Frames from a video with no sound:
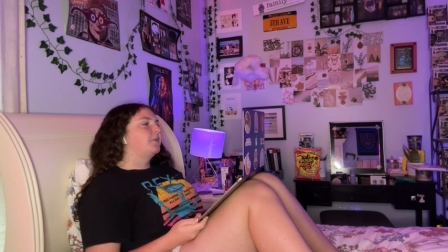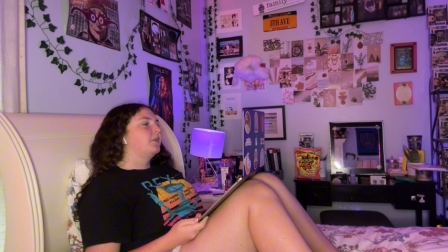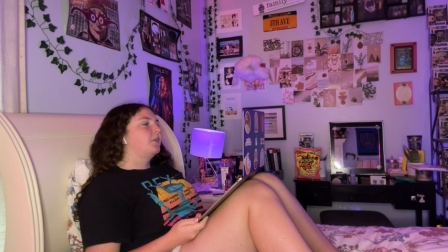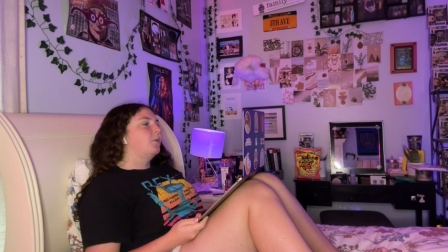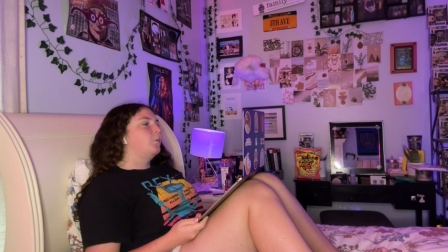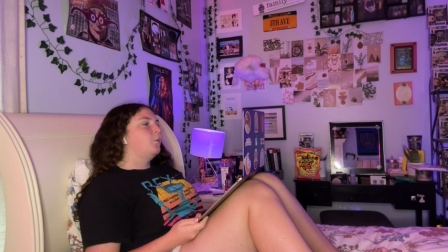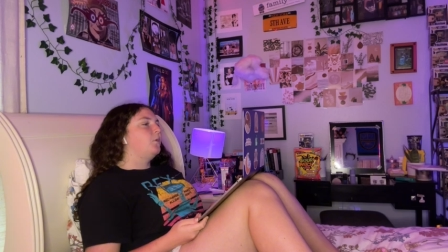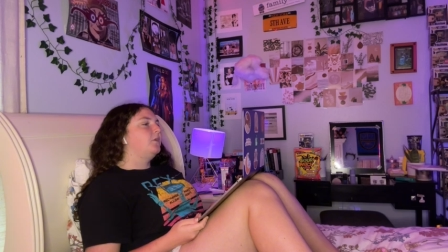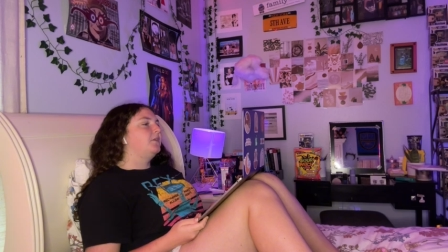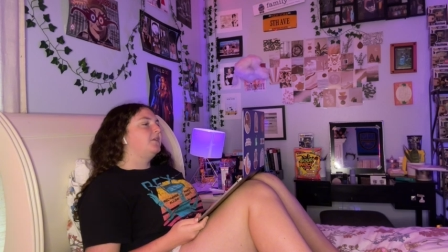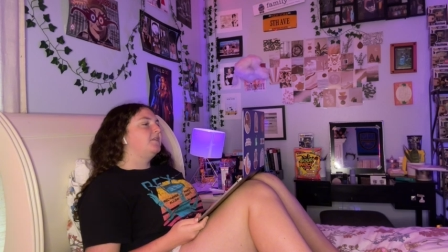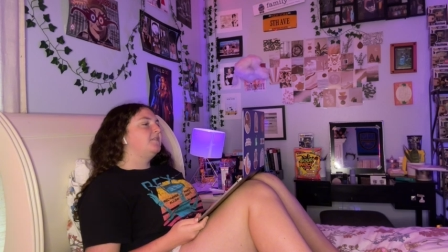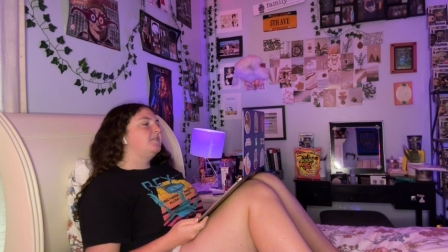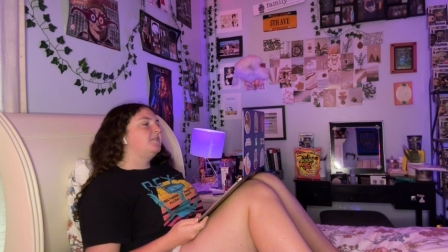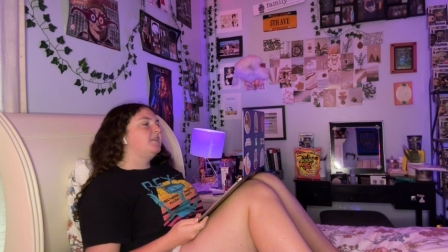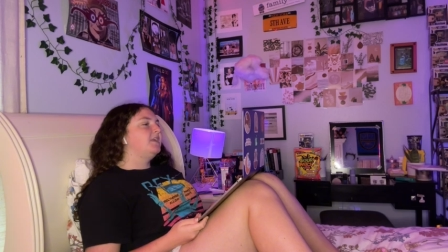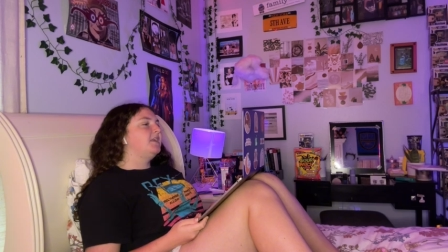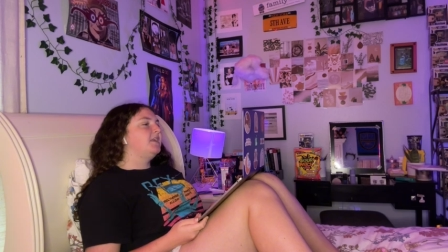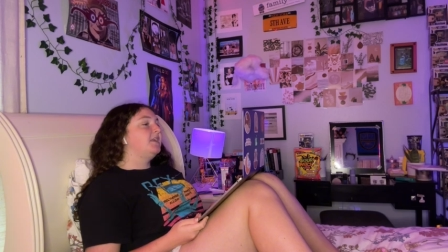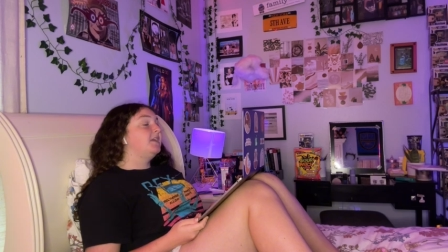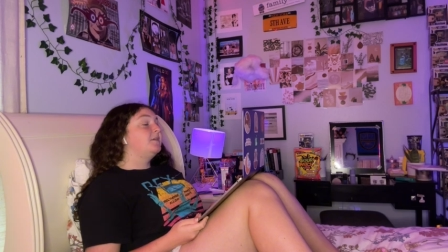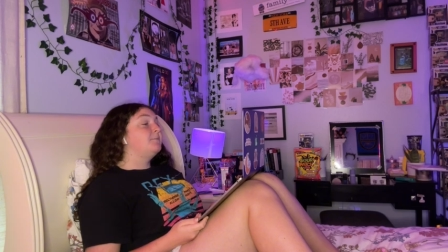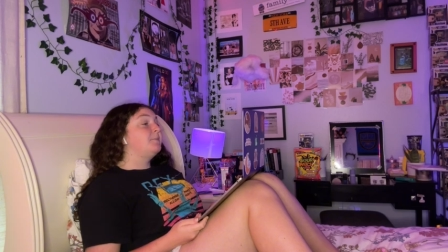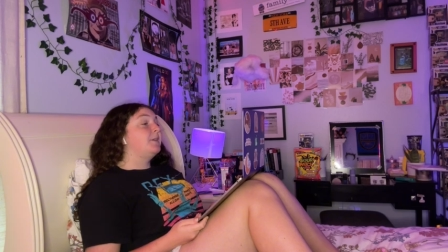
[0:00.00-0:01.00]
Walt
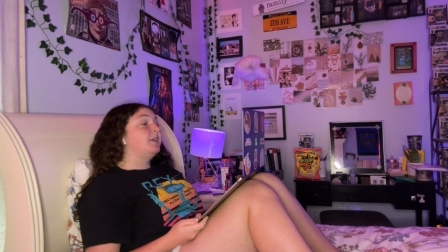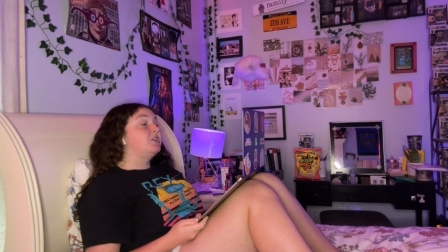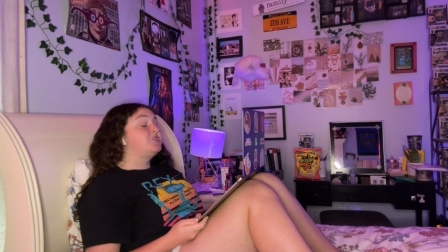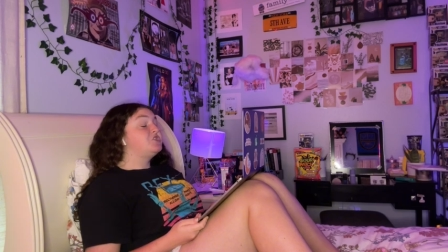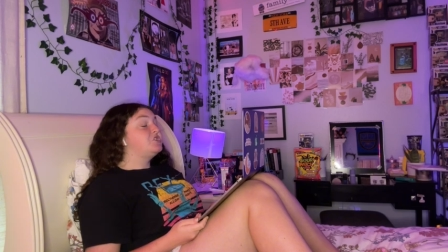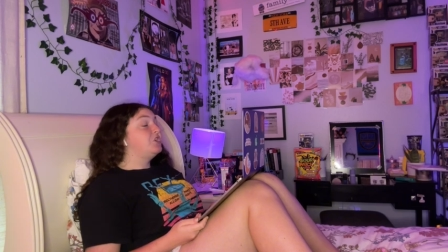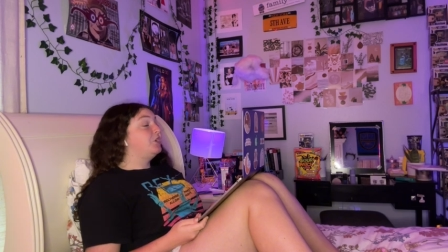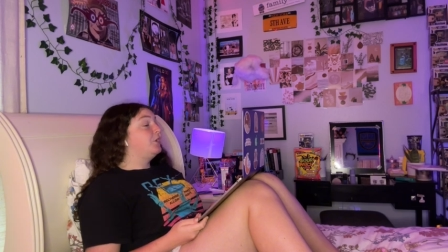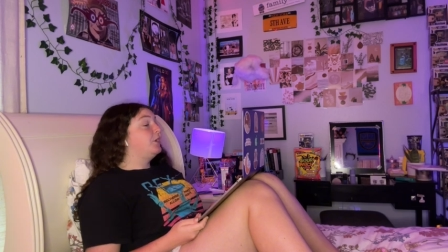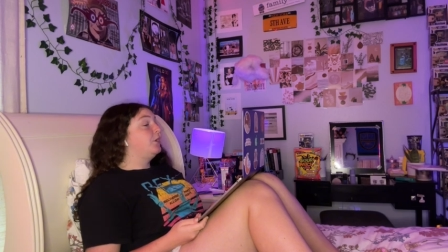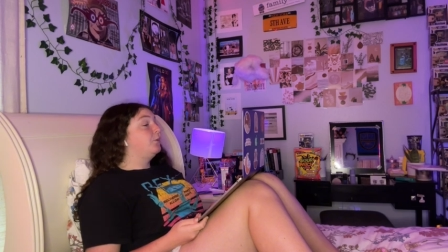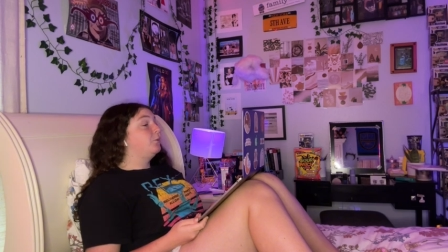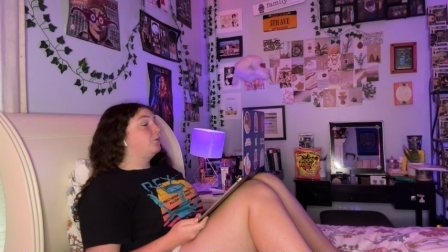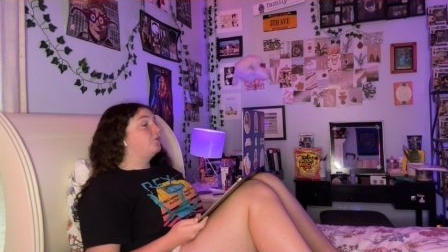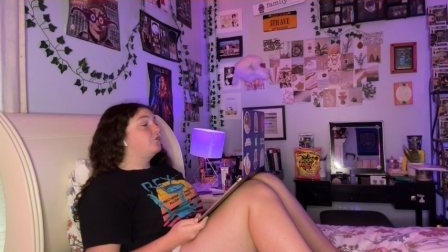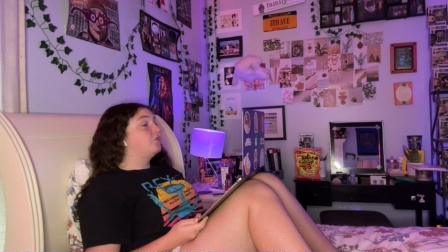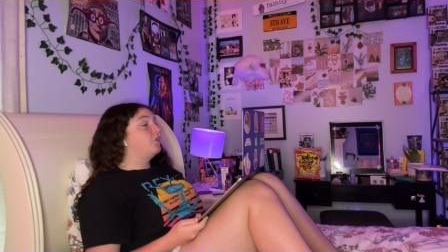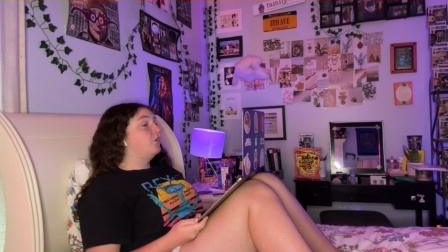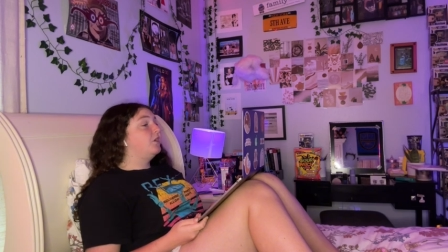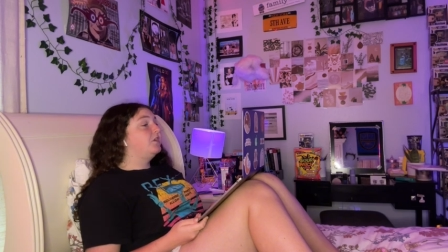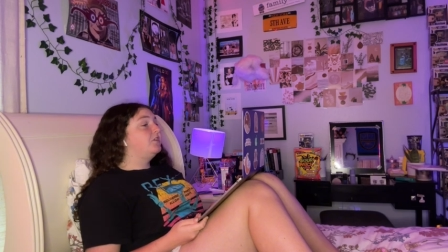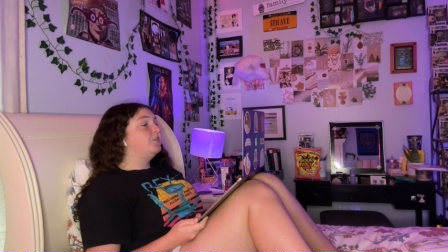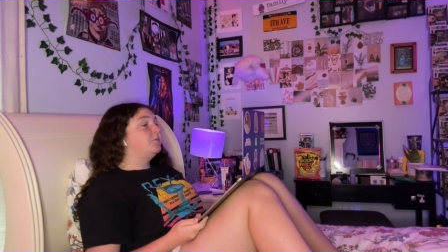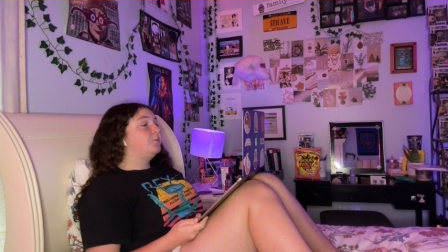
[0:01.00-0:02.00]
Disney Imagineering will
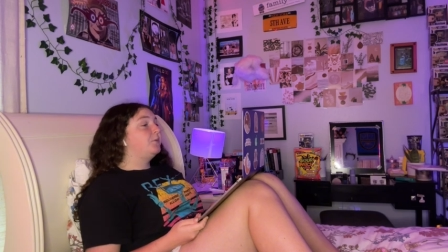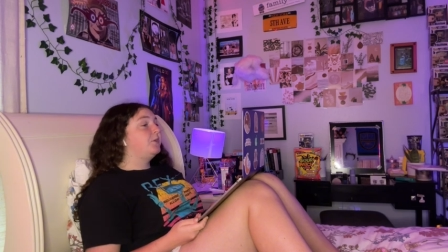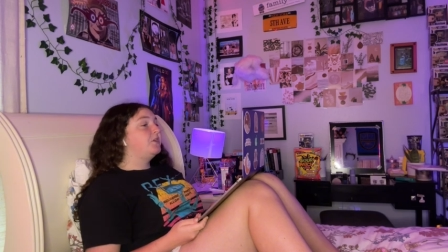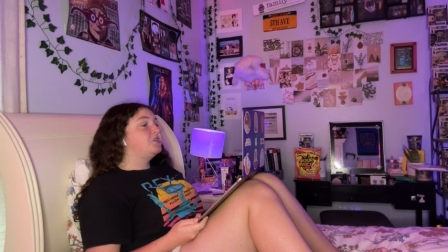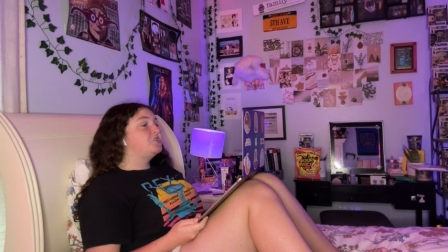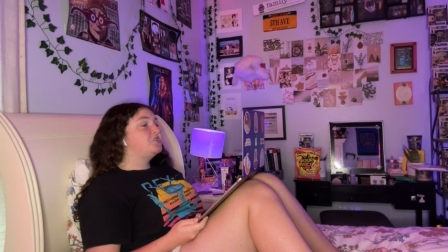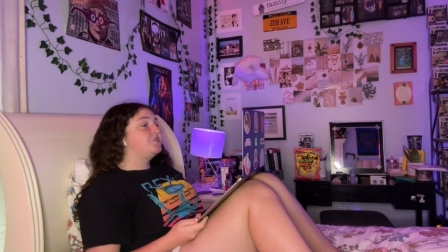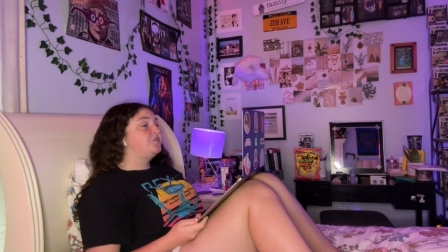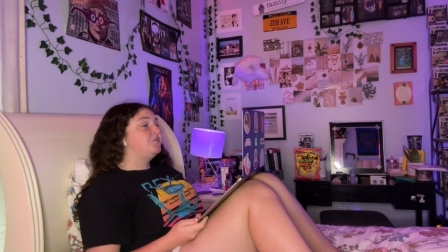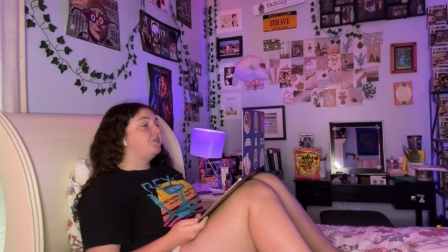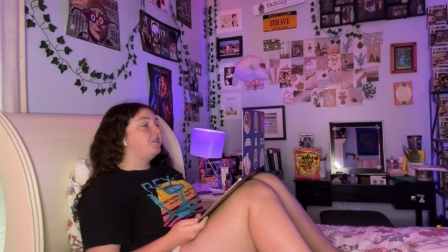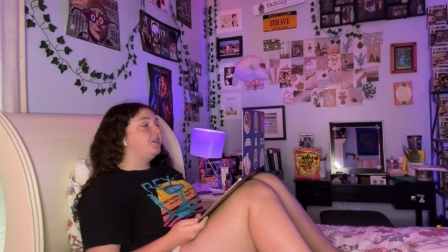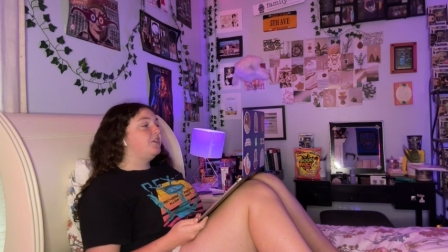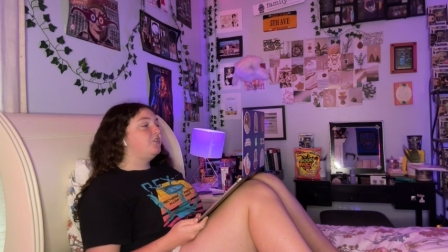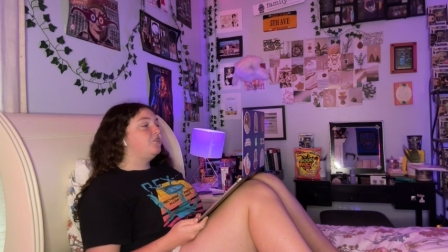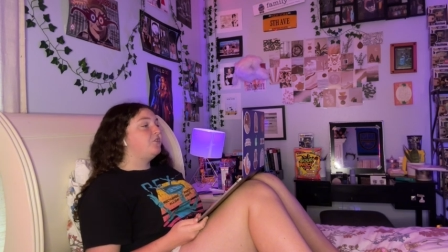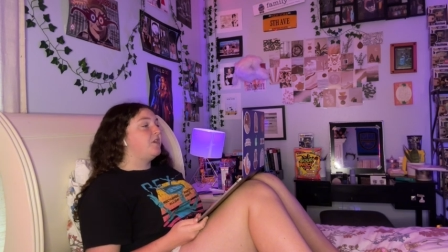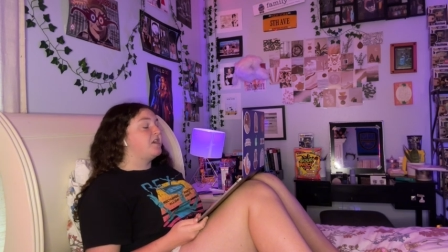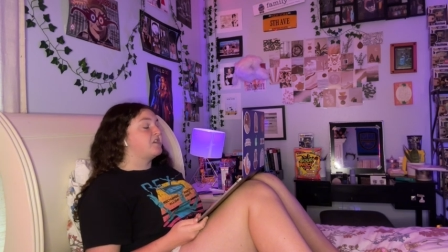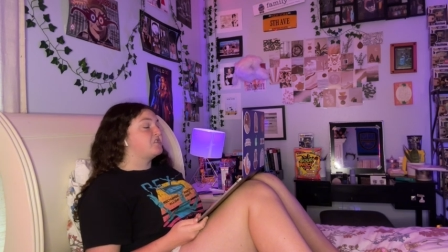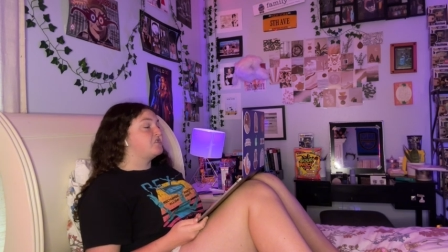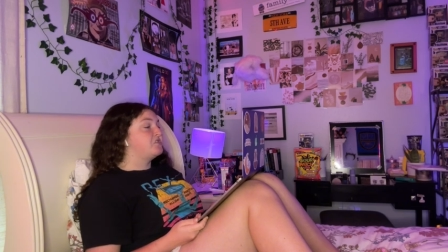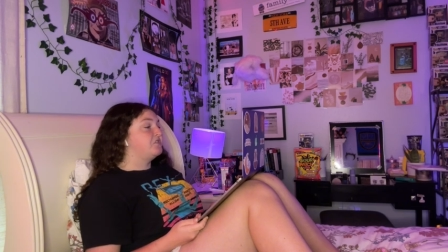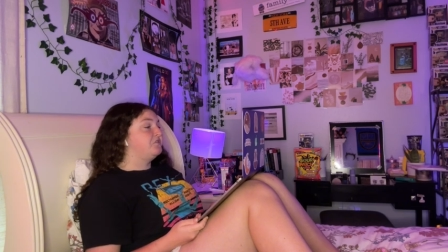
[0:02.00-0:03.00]
draw inspiration for the
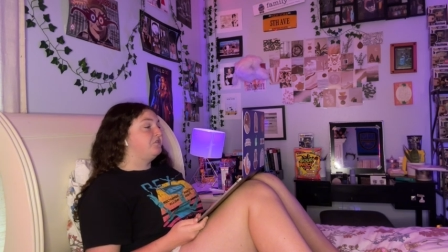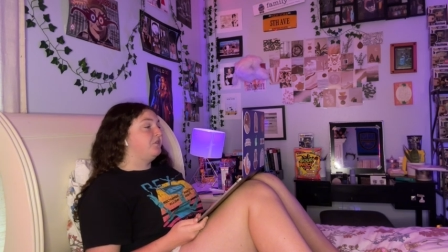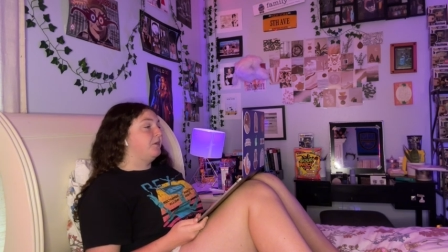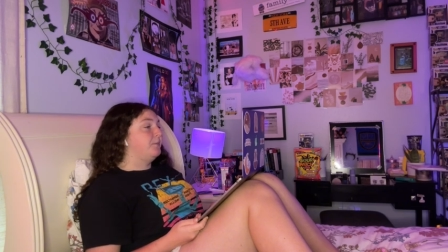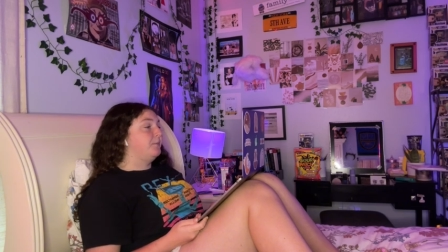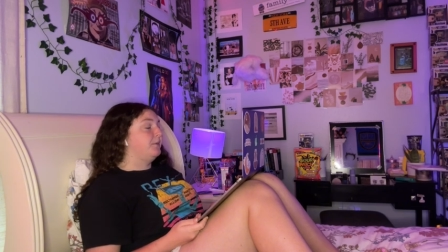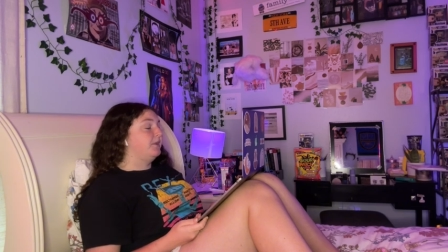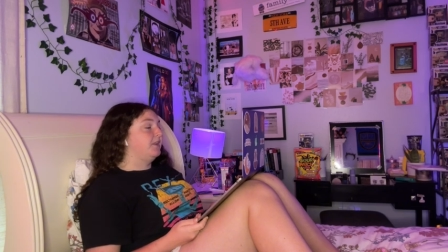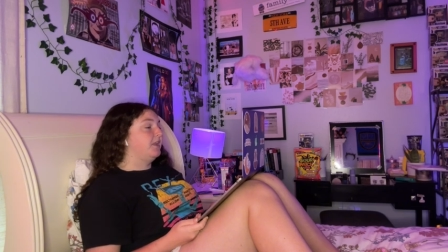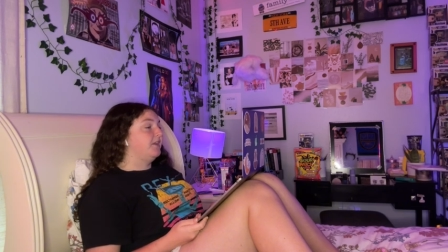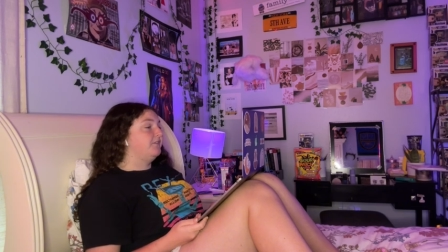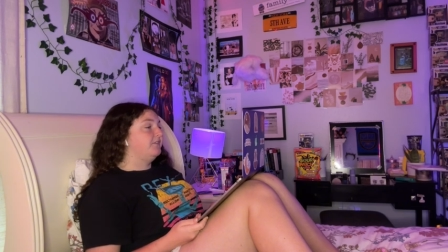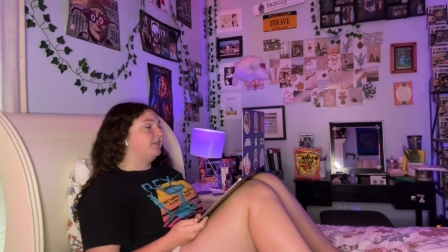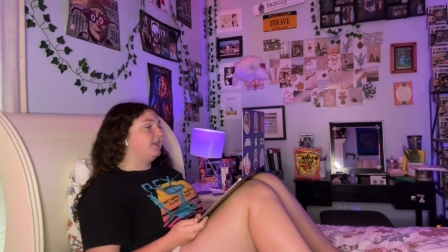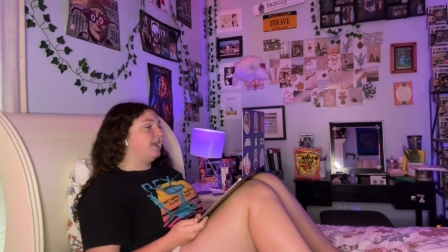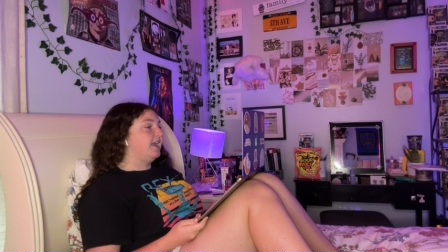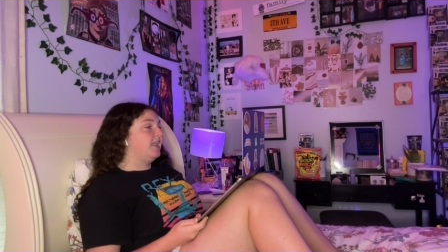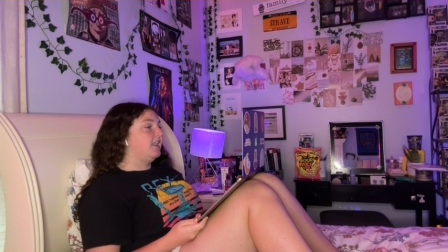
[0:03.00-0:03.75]
attraction from beloved